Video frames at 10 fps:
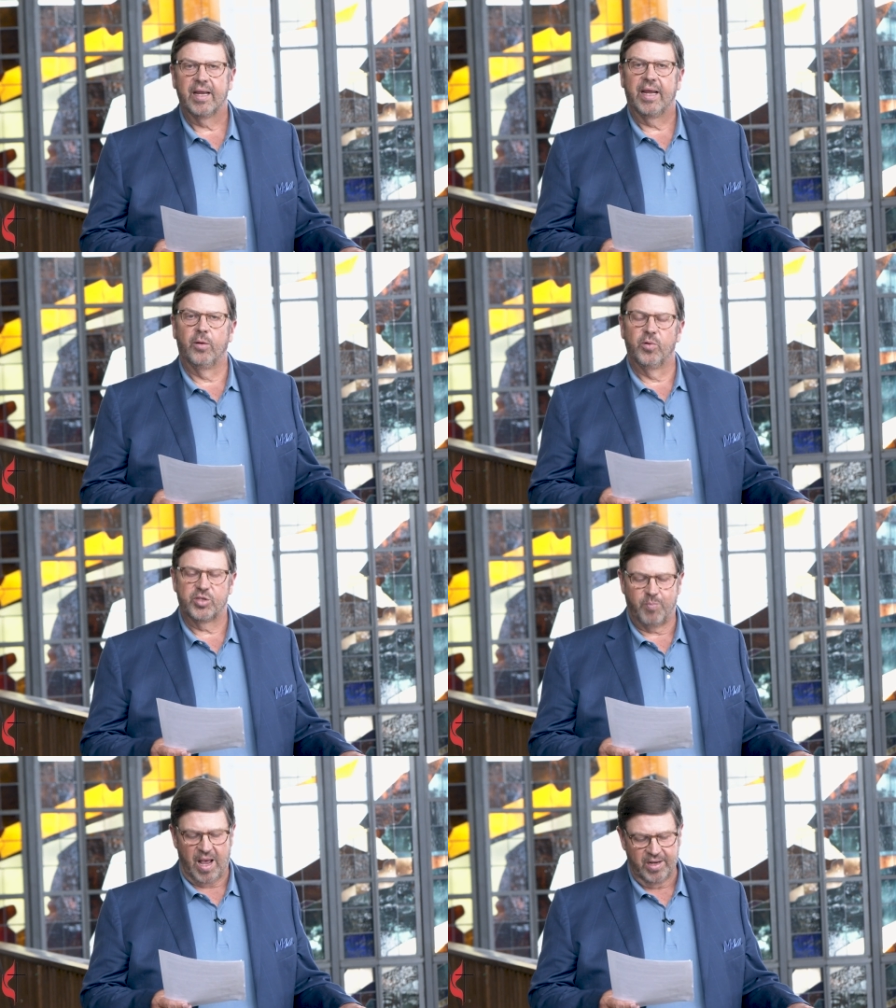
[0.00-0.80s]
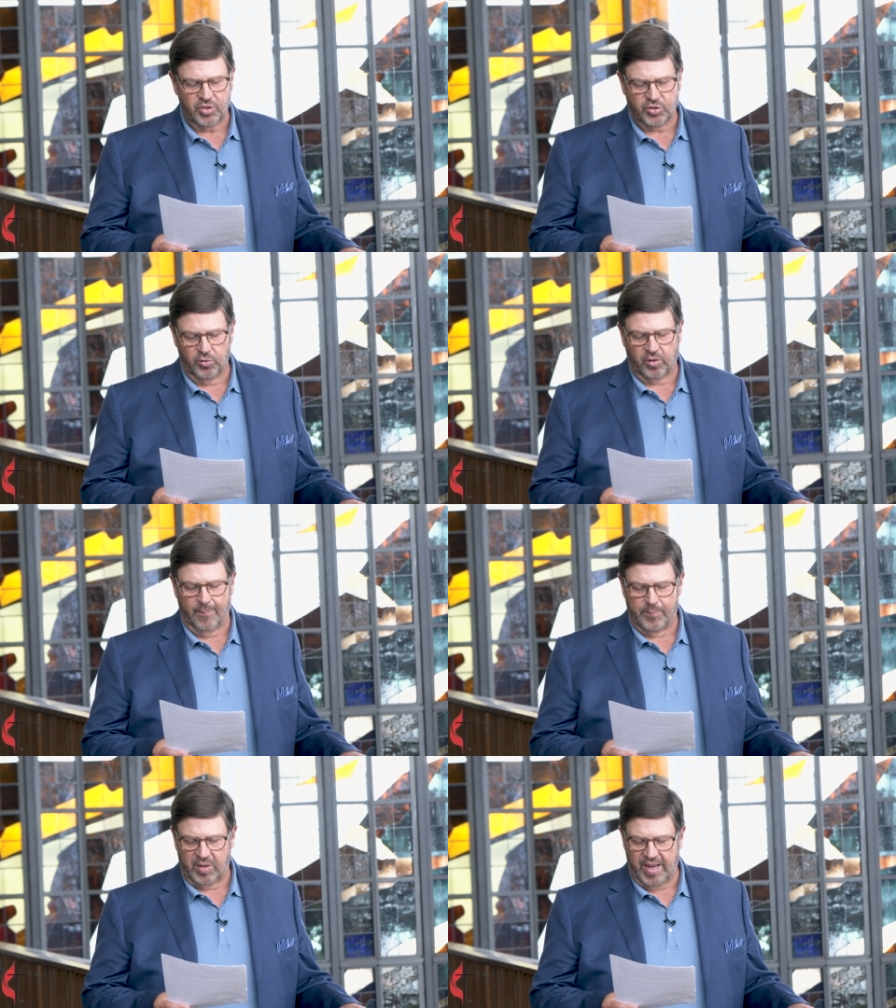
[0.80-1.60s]
In response to
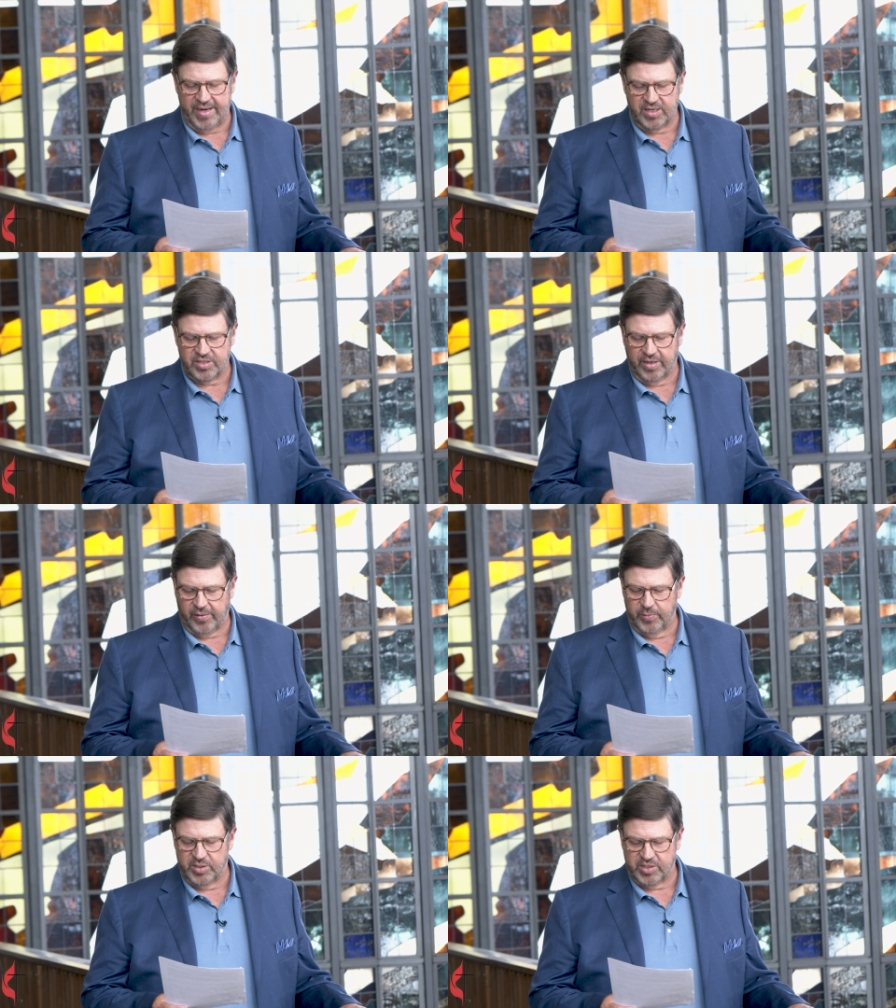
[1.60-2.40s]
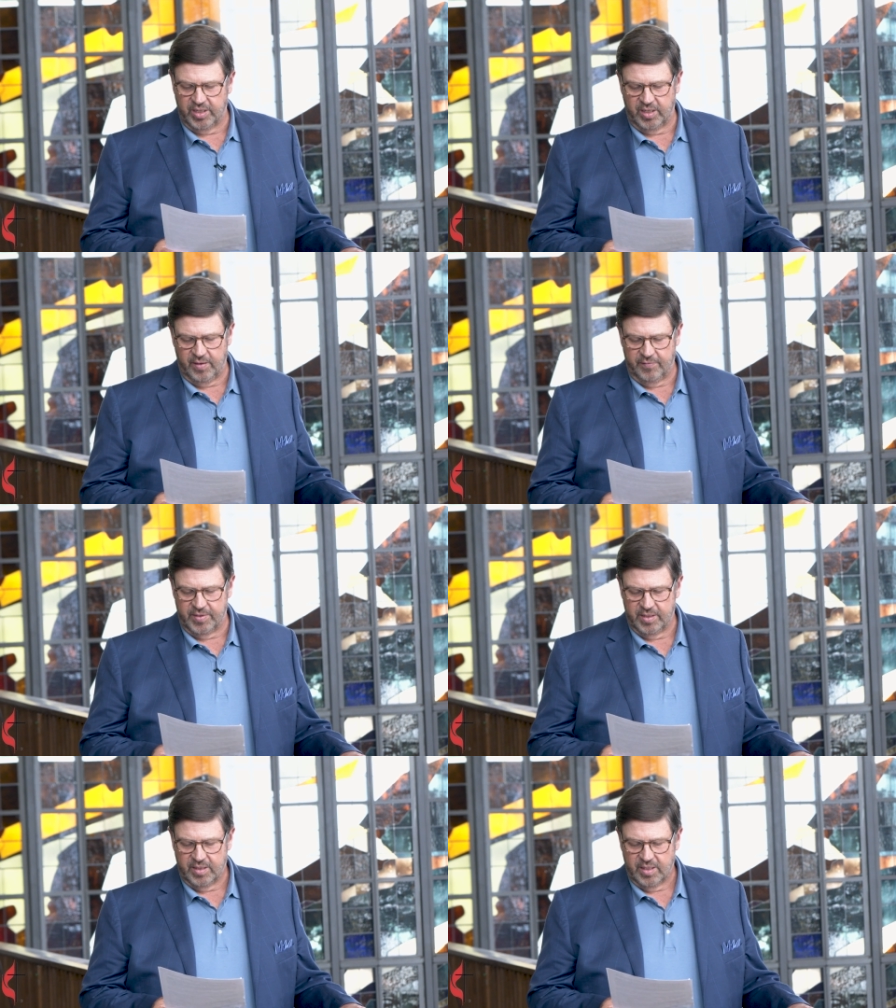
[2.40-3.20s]
complaints that are received,